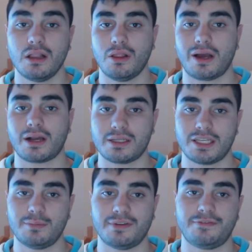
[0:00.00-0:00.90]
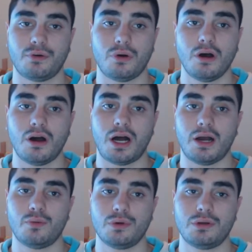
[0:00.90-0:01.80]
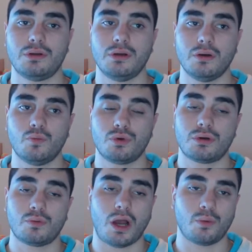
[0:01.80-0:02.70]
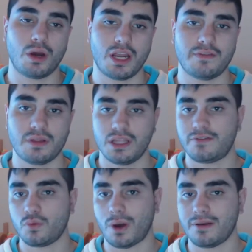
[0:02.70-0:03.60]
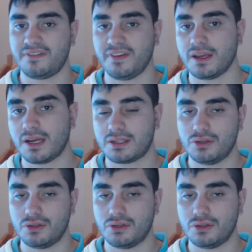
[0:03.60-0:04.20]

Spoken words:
like I said before, I won't even lift one finger